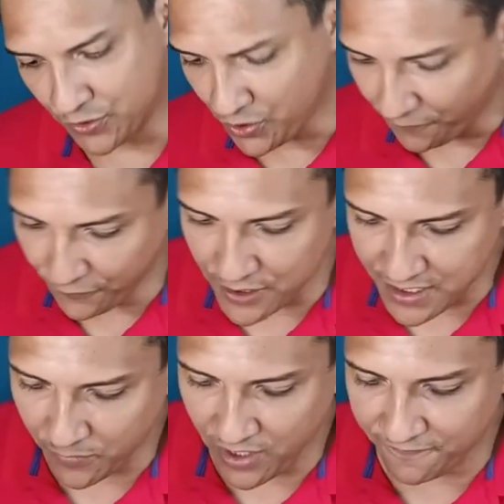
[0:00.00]
So first
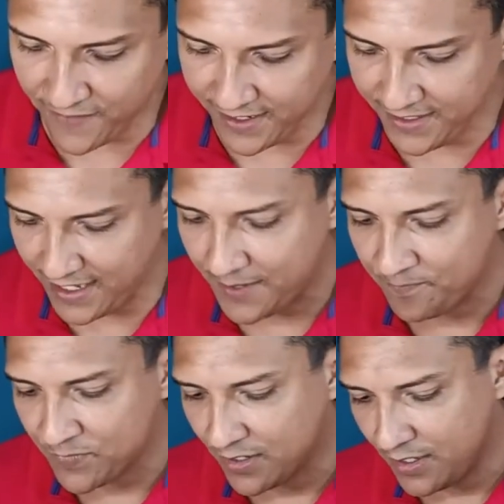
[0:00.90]
I'm gonna find the
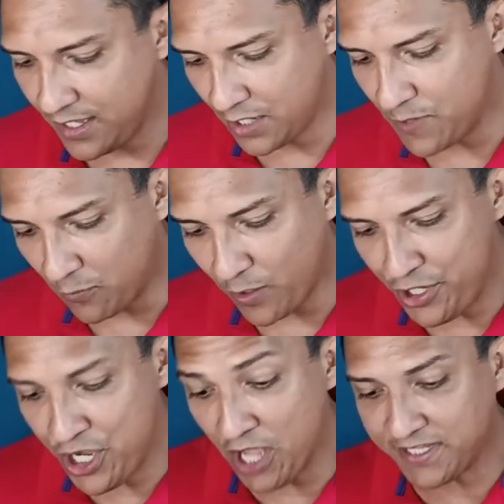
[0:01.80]
area
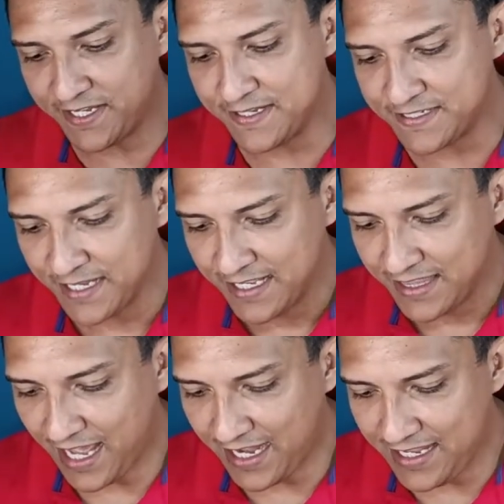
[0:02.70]
one. Notice
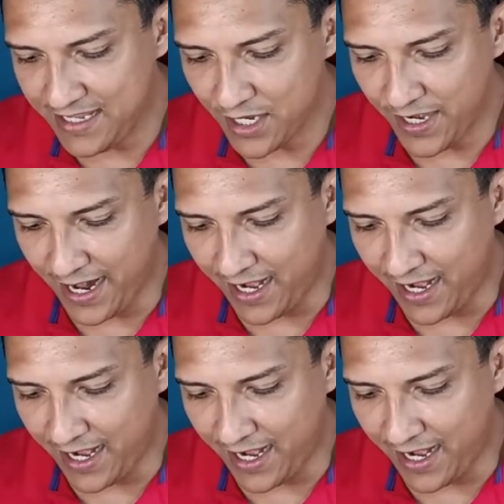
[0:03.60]
that here